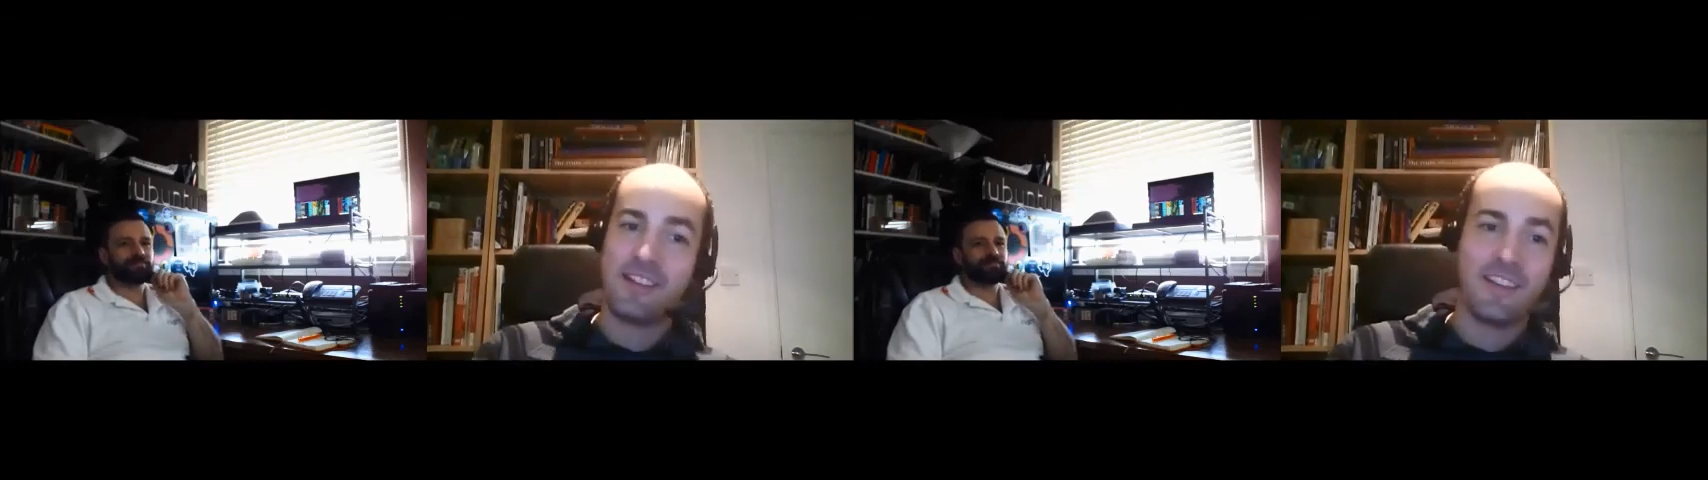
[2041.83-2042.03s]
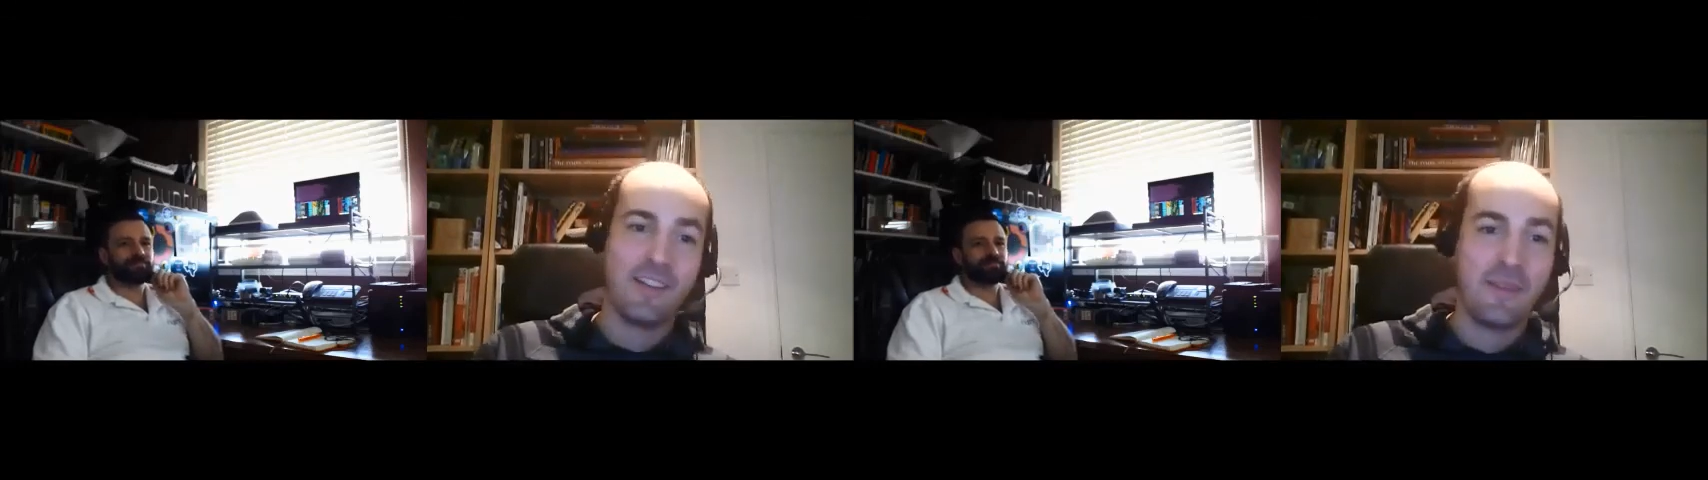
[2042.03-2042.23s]

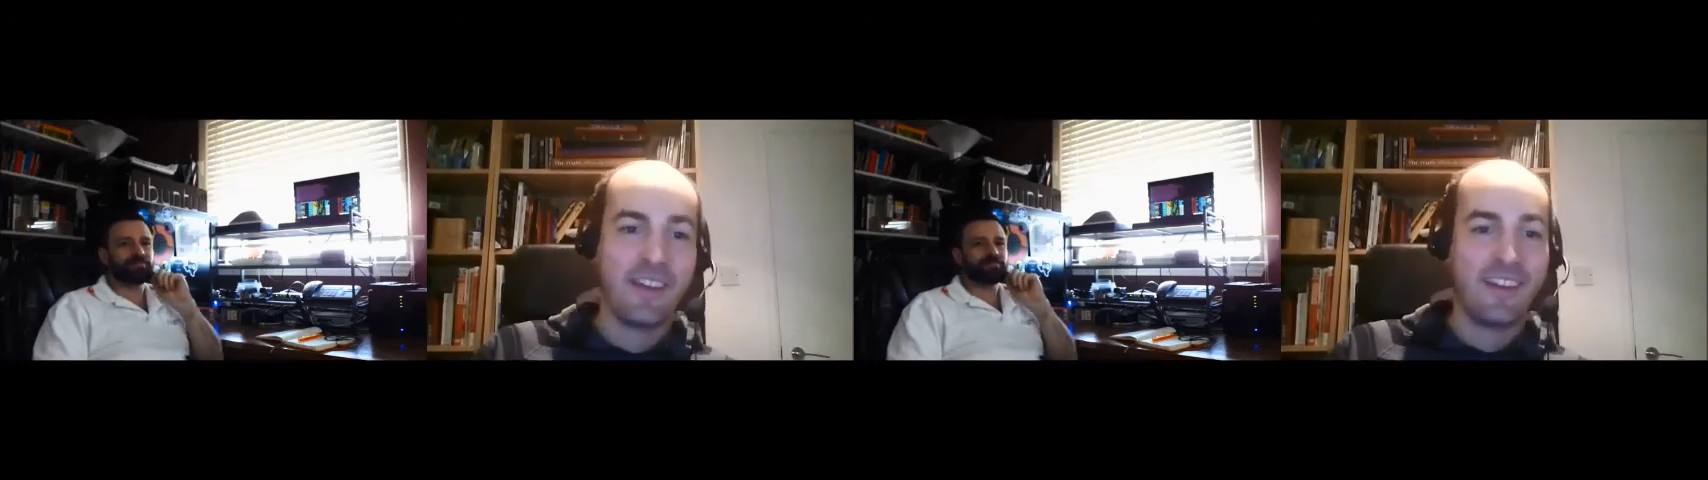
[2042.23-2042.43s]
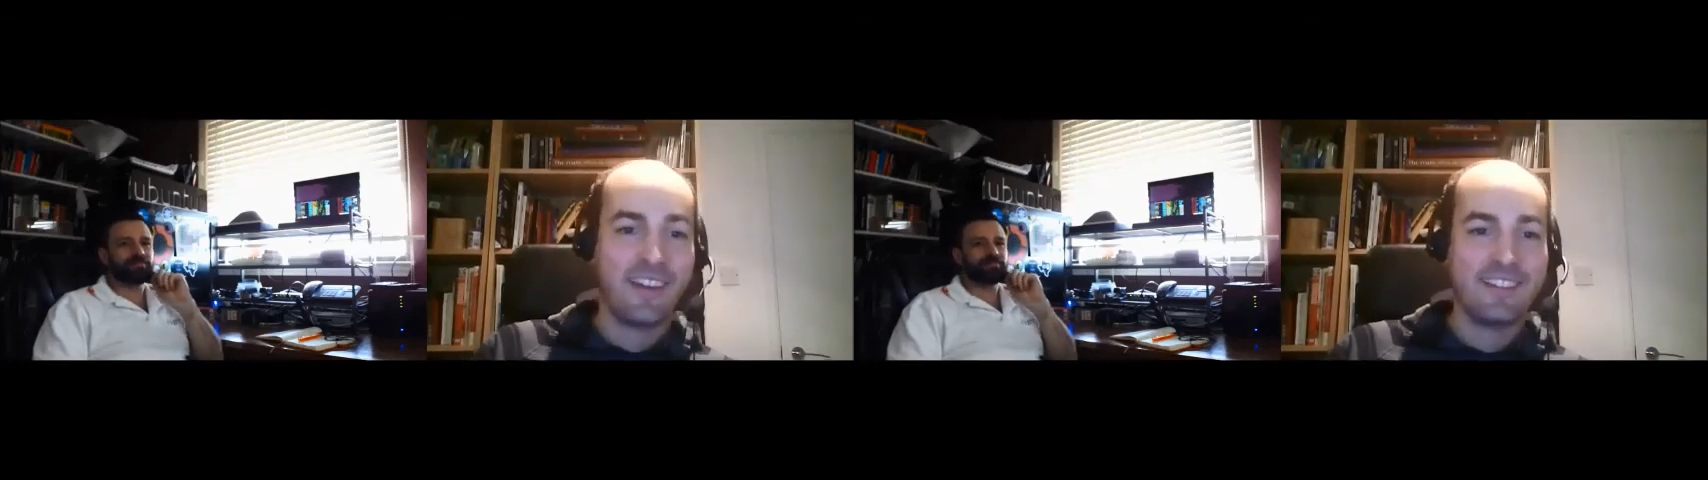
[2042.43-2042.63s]
time
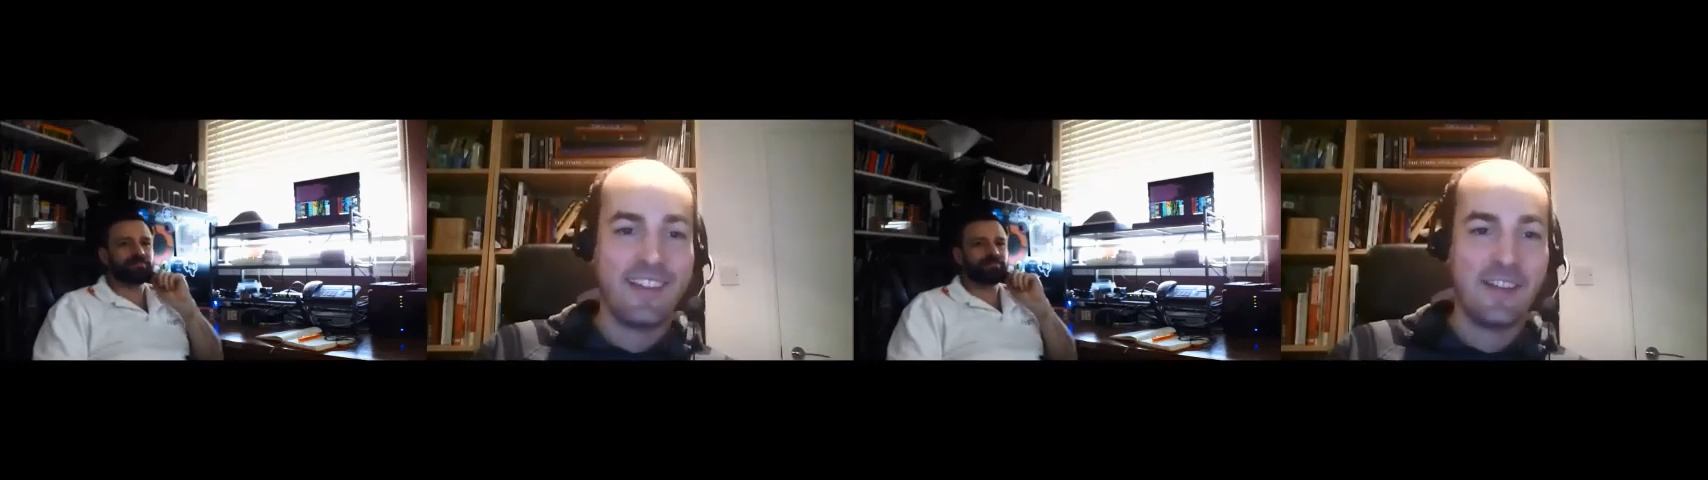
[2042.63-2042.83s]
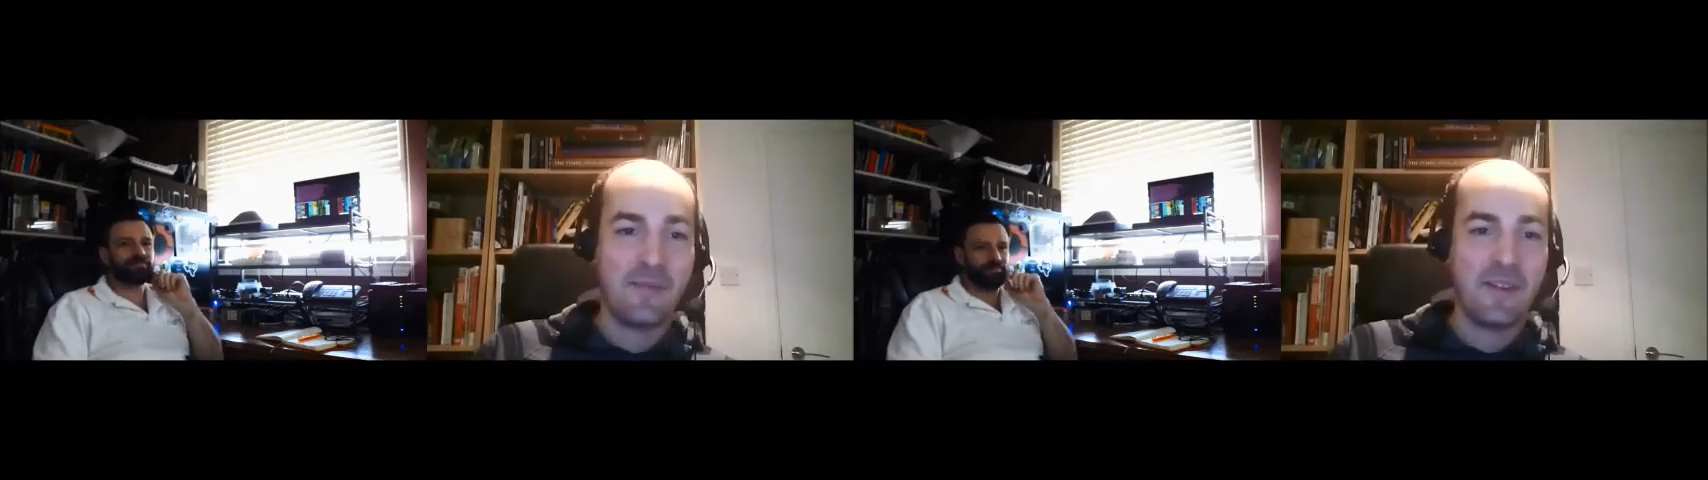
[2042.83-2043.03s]
at
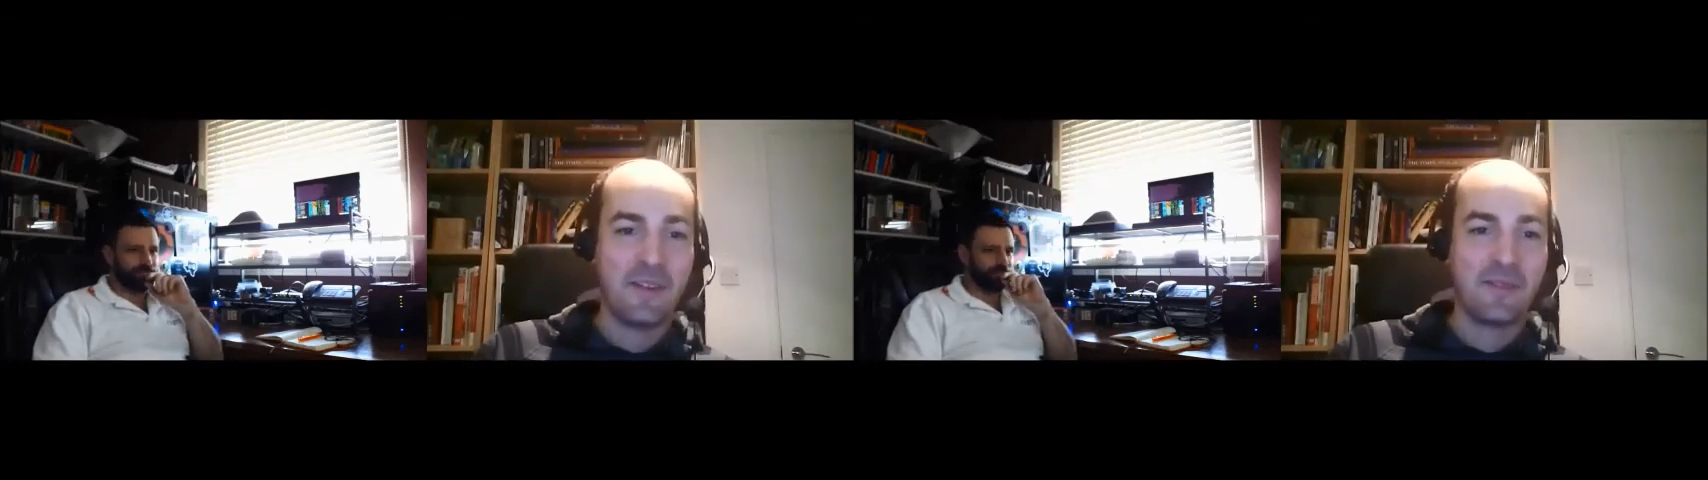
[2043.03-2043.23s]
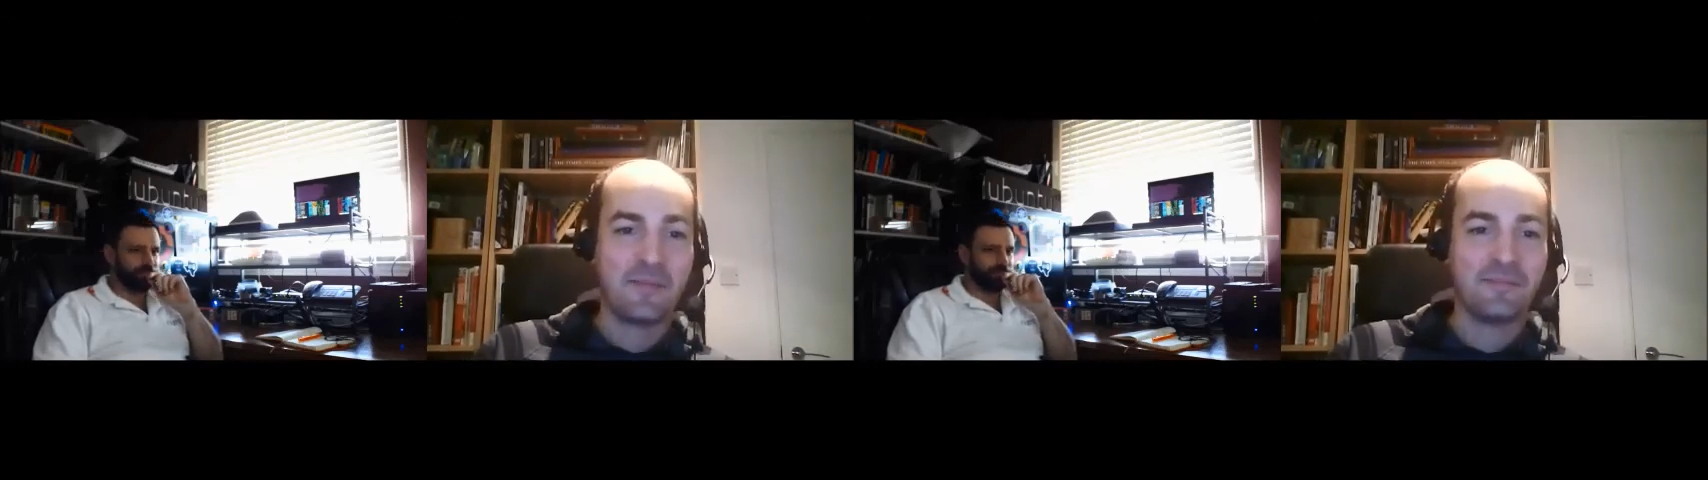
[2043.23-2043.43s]
Container World.